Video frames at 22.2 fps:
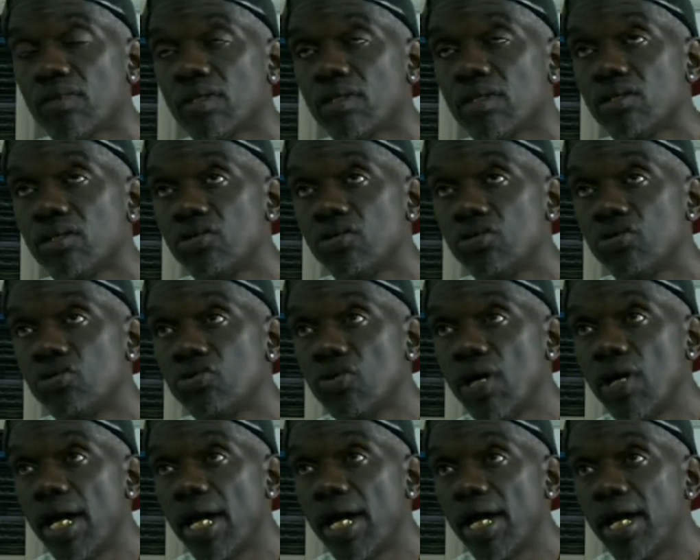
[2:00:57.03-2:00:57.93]
you
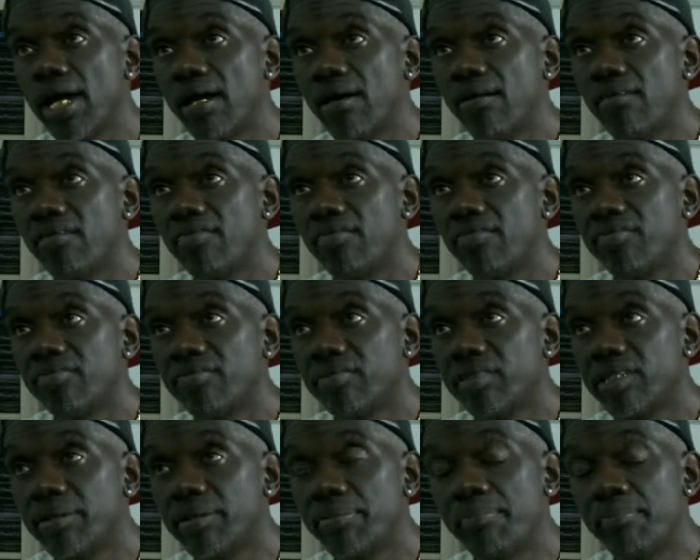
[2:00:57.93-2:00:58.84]
have
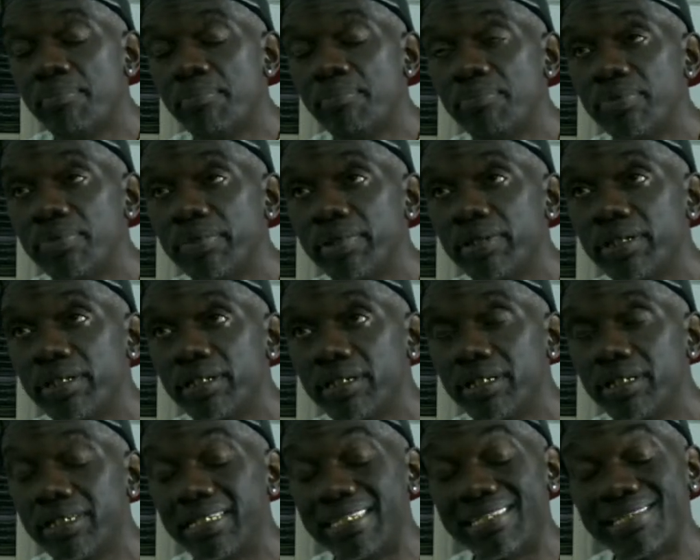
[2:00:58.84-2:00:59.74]
the
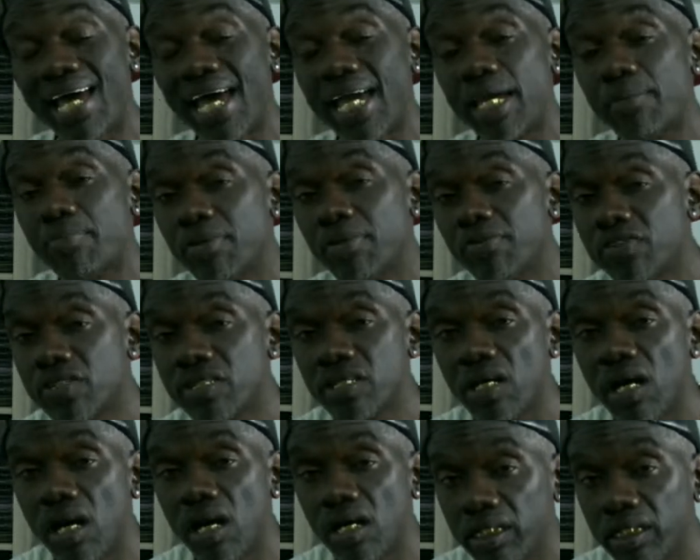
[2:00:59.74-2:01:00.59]
type of sauna